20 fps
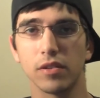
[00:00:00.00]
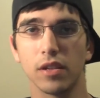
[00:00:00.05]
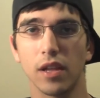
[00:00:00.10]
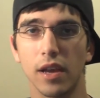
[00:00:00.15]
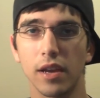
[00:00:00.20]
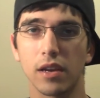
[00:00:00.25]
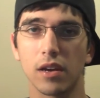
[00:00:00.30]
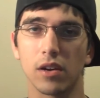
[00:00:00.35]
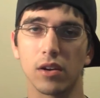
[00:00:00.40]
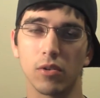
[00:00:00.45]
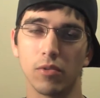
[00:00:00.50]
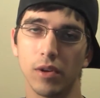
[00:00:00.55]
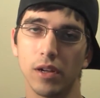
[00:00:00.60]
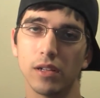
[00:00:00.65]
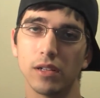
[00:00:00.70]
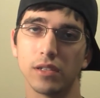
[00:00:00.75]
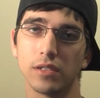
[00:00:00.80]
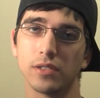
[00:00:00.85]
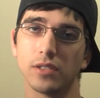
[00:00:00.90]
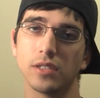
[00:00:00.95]
like
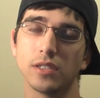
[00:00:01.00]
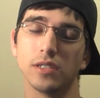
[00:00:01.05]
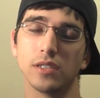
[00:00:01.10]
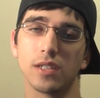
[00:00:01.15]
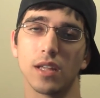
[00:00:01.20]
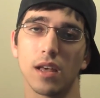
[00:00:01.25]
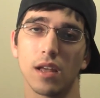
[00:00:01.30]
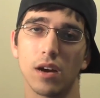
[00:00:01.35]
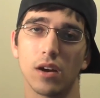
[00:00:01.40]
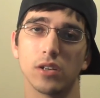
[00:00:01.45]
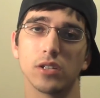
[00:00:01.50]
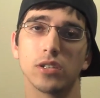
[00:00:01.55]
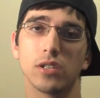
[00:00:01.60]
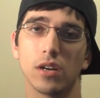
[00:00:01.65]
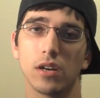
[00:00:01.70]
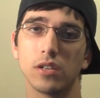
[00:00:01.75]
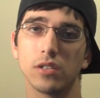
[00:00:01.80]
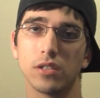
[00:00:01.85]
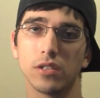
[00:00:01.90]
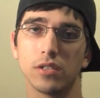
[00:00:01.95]
Arguelles, is that our
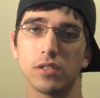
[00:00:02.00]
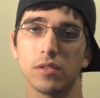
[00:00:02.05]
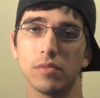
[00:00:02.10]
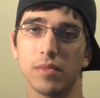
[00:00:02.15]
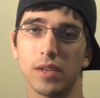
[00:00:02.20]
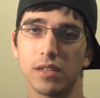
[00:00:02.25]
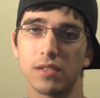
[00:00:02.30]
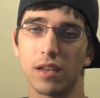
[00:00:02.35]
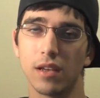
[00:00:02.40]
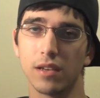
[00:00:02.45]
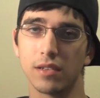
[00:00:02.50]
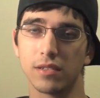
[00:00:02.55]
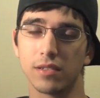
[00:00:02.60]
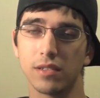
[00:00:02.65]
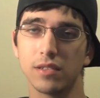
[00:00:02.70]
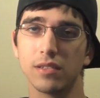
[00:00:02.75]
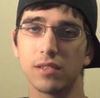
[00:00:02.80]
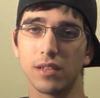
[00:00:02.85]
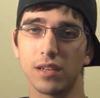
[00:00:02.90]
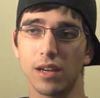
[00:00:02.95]
star system is
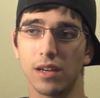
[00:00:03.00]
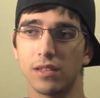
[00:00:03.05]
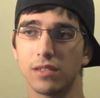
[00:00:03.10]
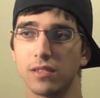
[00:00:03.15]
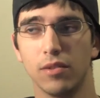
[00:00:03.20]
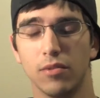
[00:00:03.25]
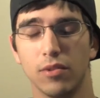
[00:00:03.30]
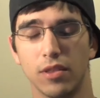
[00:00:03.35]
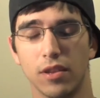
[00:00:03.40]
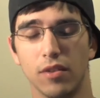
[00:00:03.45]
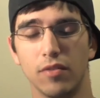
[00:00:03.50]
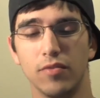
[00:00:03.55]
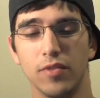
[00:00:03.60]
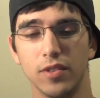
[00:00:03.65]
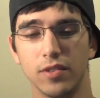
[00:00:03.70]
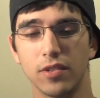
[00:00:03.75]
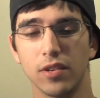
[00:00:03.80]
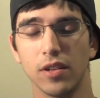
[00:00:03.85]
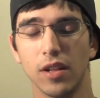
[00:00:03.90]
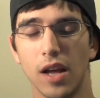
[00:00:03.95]
assisting us with our
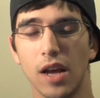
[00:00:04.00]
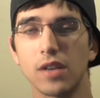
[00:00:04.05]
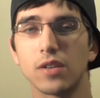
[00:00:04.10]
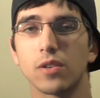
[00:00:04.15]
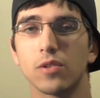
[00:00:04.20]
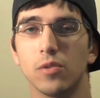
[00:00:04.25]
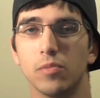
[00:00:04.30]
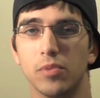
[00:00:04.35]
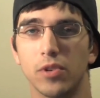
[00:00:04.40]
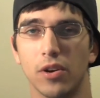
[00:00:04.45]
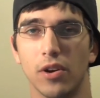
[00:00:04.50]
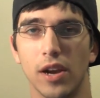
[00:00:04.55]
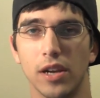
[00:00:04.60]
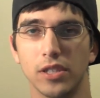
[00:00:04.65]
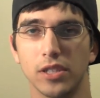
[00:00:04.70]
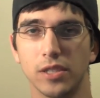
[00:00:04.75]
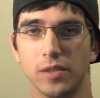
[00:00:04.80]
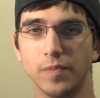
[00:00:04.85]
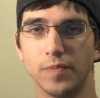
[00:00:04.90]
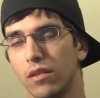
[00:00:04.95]
physiological
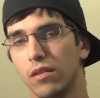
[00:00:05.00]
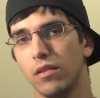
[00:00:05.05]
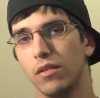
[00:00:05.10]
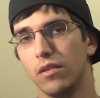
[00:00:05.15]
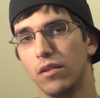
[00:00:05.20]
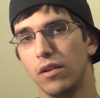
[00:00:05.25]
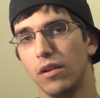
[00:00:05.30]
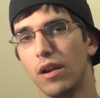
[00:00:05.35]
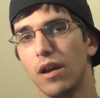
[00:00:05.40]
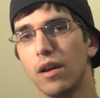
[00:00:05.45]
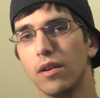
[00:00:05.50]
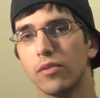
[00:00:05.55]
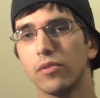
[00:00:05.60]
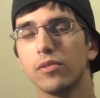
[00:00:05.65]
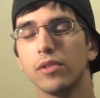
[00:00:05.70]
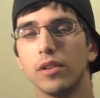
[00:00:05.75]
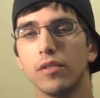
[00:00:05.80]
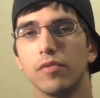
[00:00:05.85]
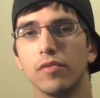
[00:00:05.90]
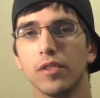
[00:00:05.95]
progression. There are not
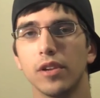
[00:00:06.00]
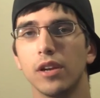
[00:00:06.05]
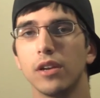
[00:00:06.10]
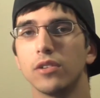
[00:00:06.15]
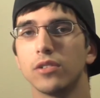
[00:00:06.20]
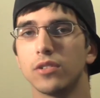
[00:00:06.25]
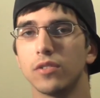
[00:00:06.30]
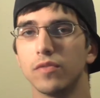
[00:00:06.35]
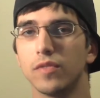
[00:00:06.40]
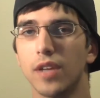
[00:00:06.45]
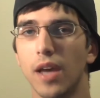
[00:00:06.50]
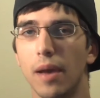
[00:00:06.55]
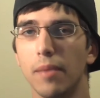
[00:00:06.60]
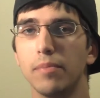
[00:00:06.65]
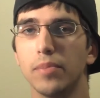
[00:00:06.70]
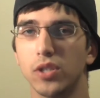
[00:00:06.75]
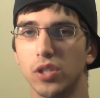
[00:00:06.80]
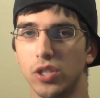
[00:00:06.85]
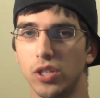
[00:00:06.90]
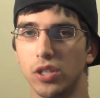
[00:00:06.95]
only flares of
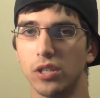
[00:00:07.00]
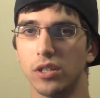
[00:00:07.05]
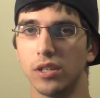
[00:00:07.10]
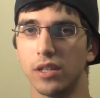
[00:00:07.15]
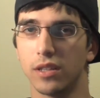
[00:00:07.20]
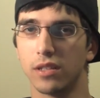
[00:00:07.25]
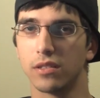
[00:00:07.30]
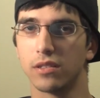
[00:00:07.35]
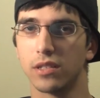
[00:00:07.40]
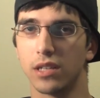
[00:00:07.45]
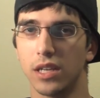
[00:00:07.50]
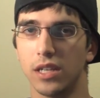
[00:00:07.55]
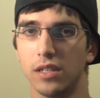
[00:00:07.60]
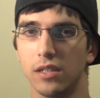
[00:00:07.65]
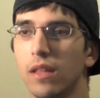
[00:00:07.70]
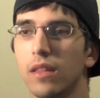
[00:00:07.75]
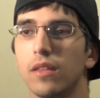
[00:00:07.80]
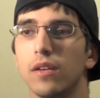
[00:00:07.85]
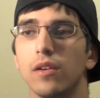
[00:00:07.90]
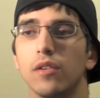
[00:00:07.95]
temperature in the sun,
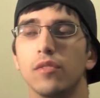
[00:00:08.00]
there are